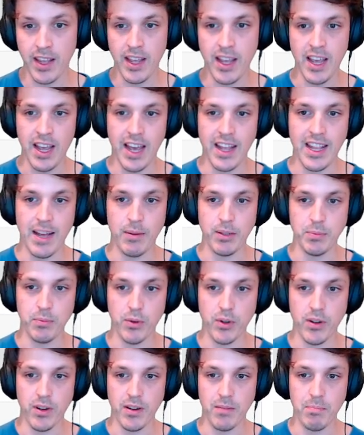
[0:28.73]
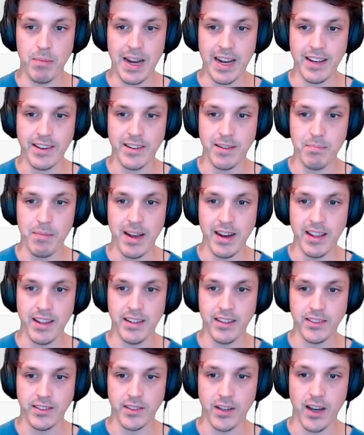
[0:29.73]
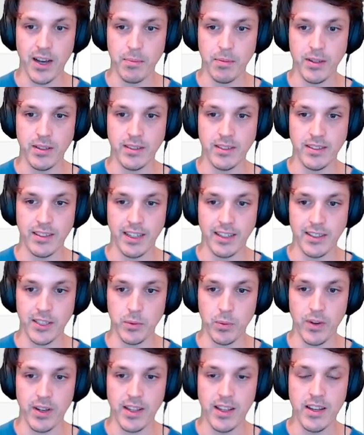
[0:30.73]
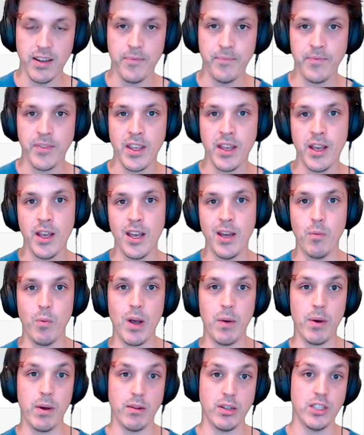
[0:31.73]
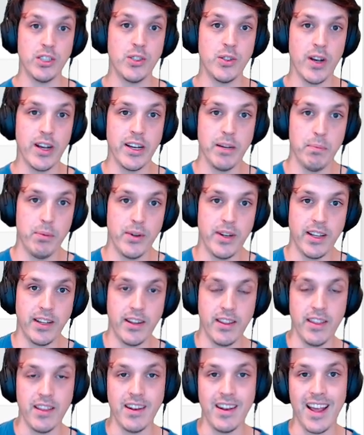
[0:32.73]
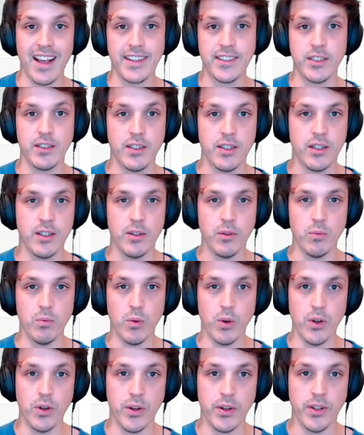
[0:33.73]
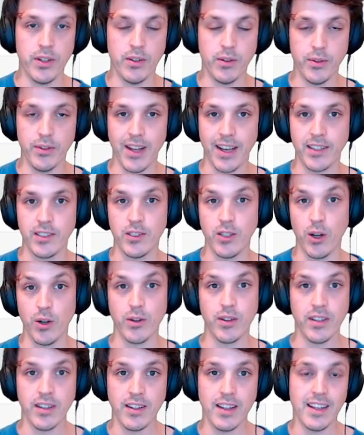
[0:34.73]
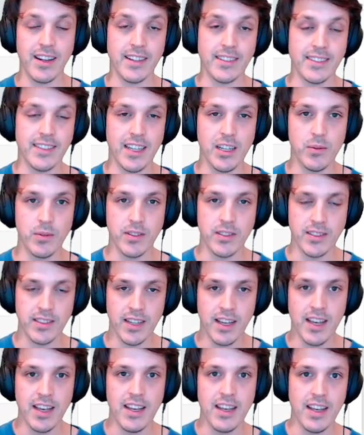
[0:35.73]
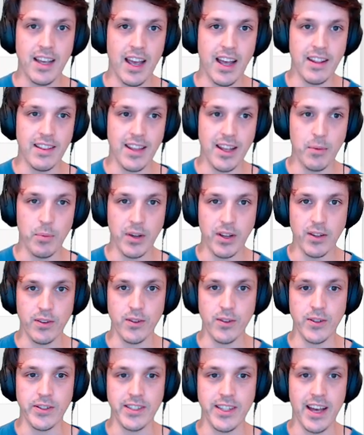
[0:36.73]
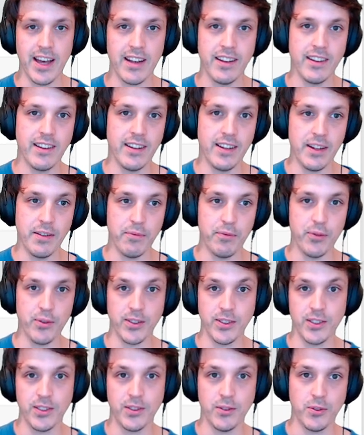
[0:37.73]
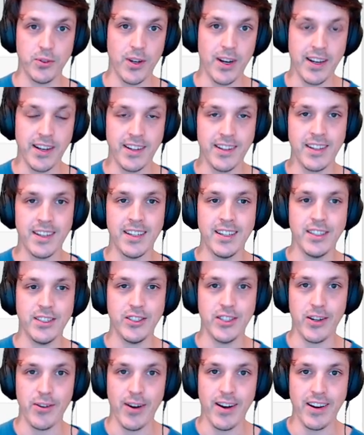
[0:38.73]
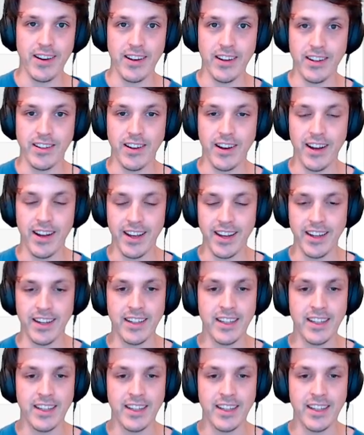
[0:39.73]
And that was more a many-to-many type like this one here, where we were just trying to predict the next word or next token in a sequence, and then we can use that in inference to try and generate an entire